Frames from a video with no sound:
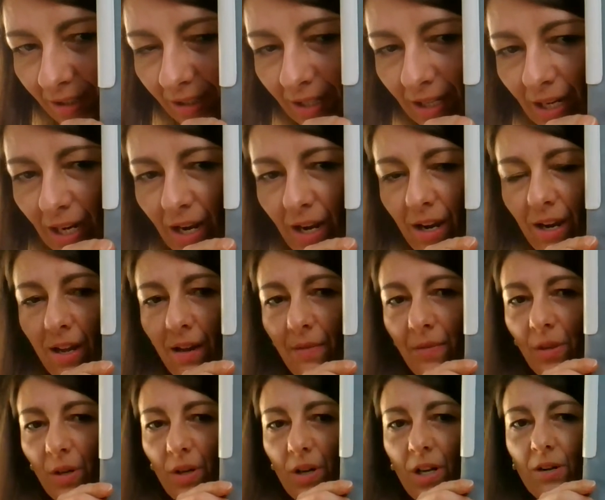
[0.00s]
And I love
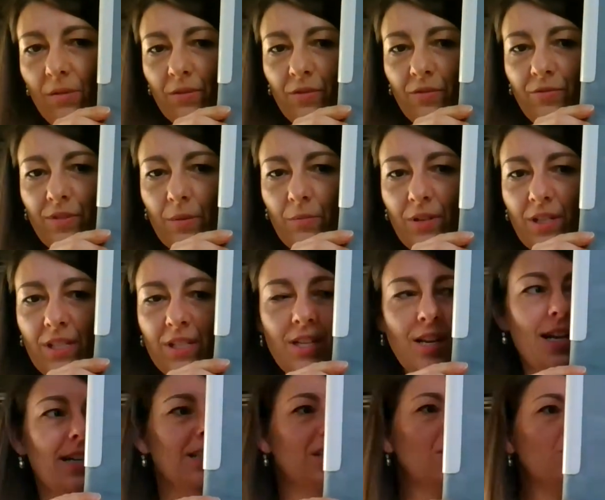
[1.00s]
the color of the fabric. It's
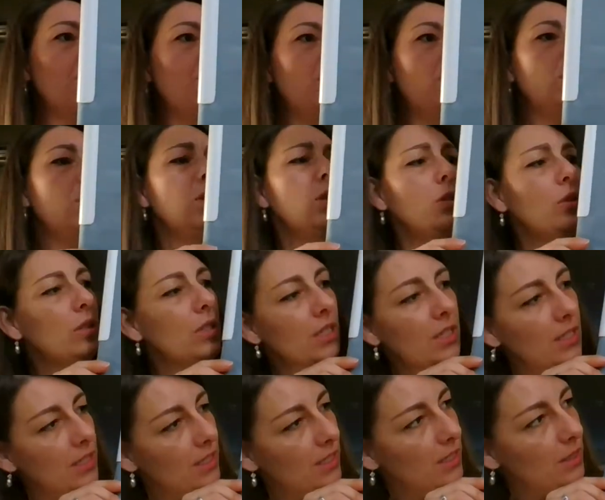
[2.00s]
like this
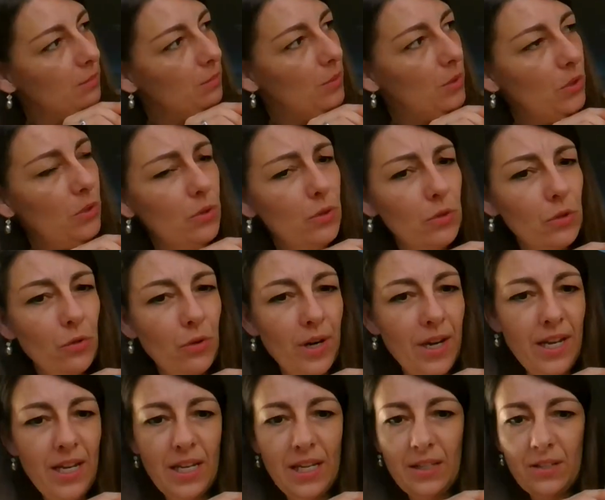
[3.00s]

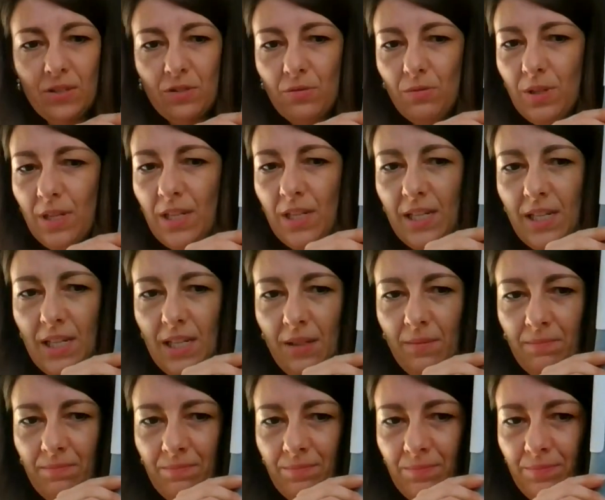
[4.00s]
blue-gray. It's really
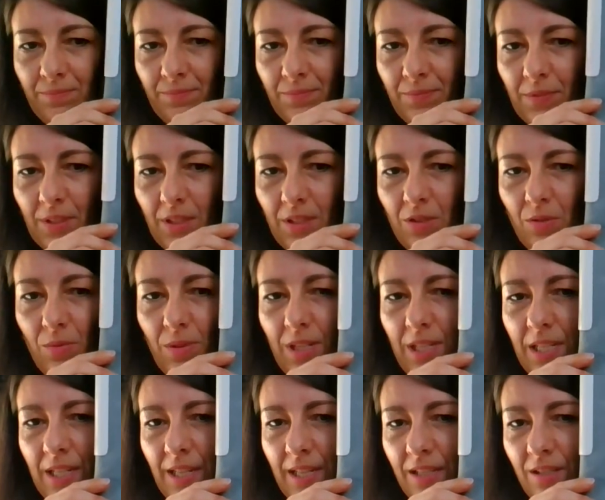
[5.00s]

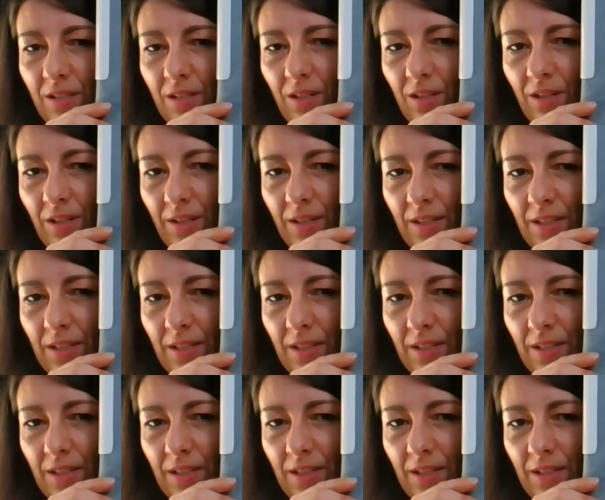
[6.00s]
nice color.